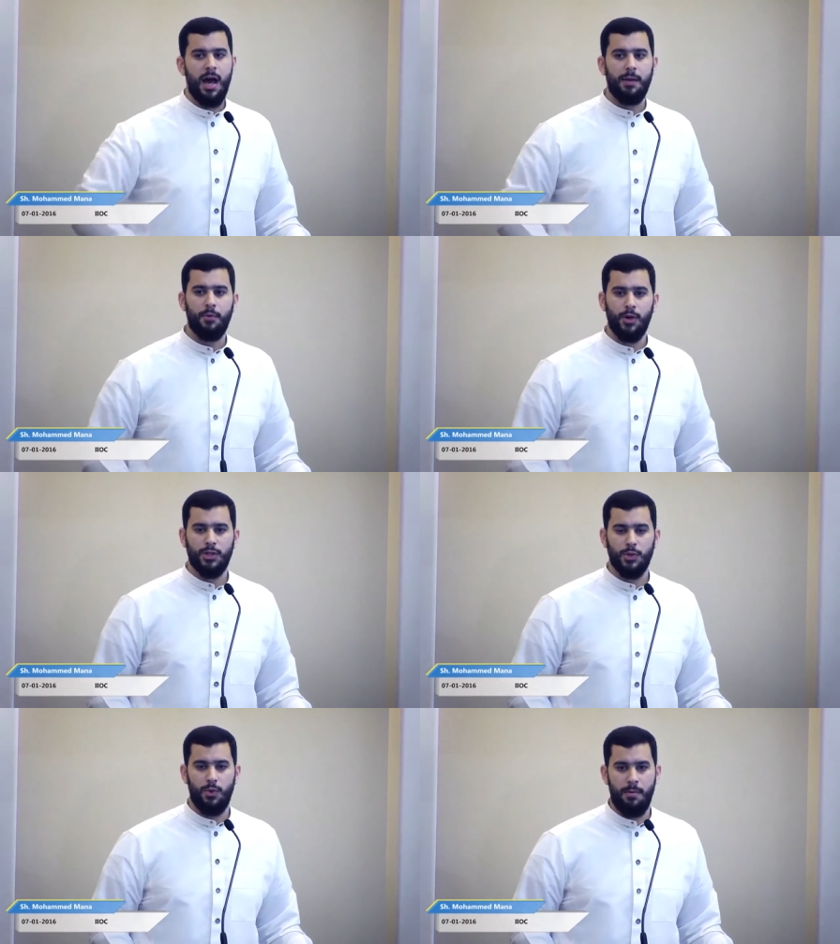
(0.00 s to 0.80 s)
I'm going
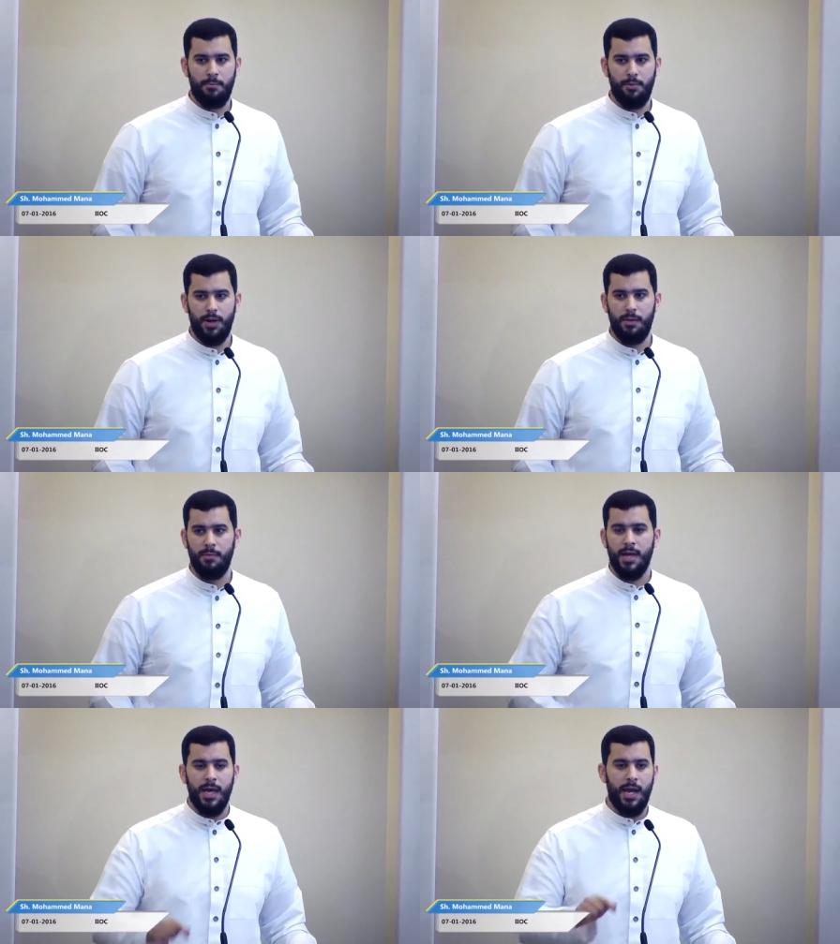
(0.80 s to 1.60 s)
to remember Him
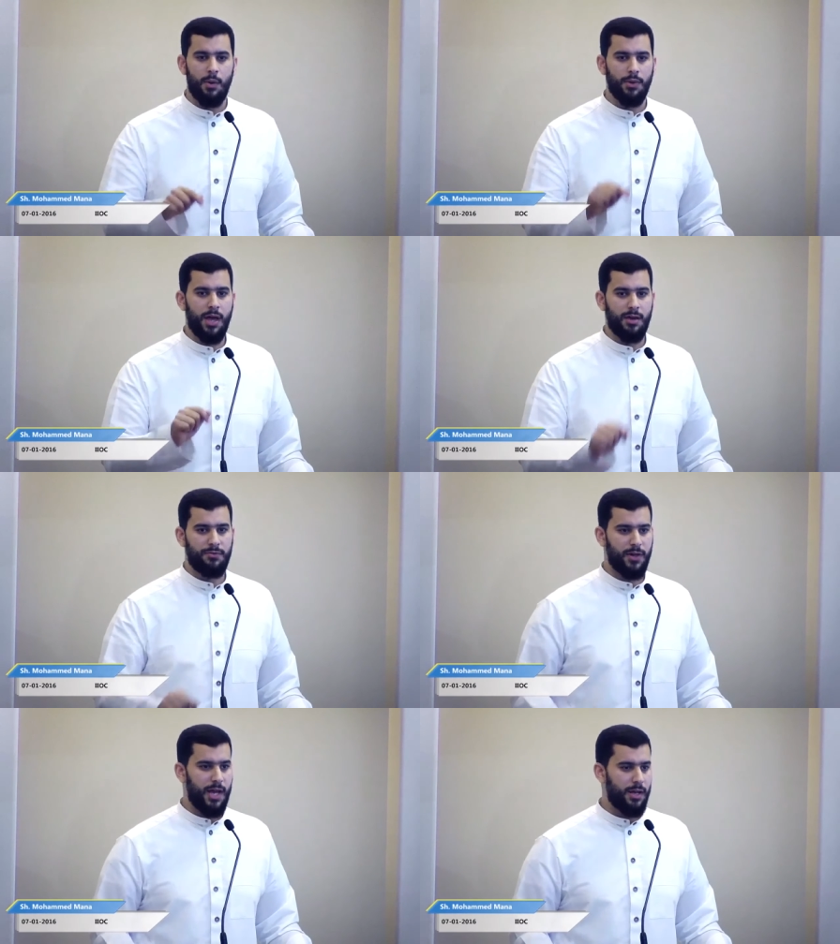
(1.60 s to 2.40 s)
and I will not
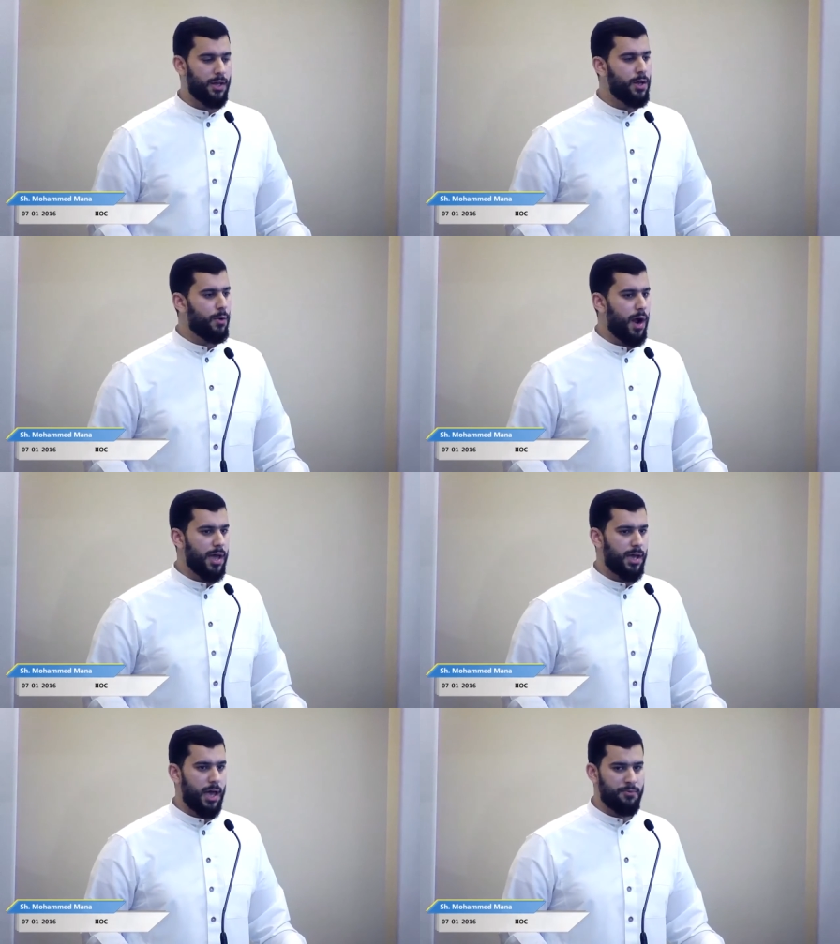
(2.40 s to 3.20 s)
forget where I
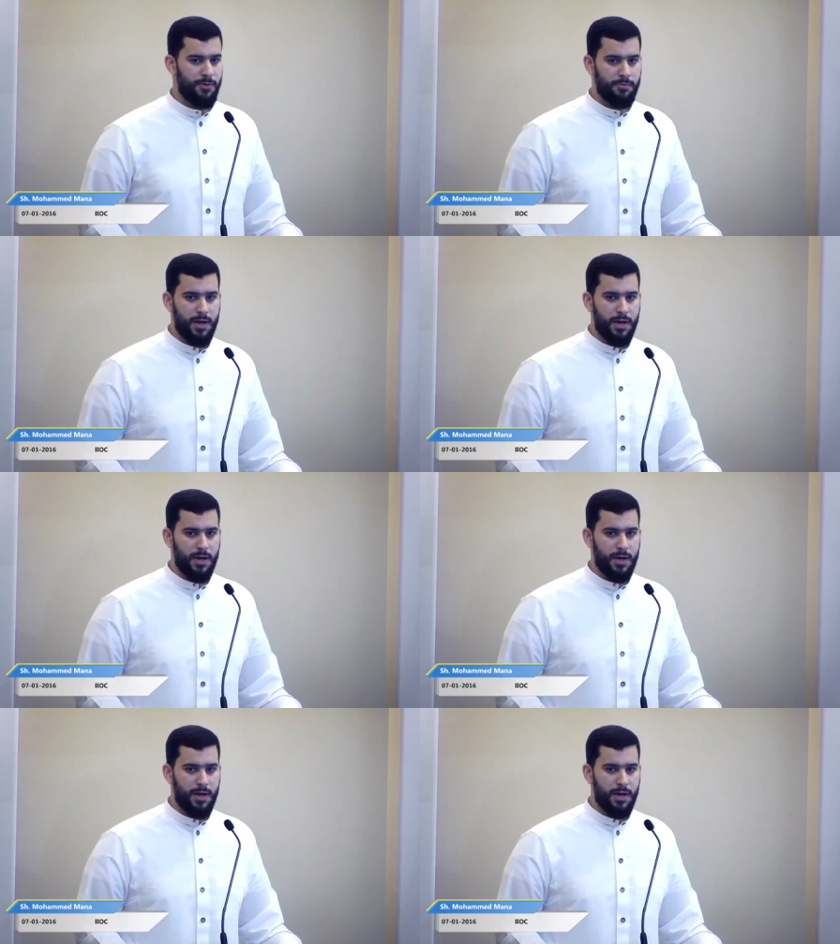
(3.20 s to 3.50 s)
came from.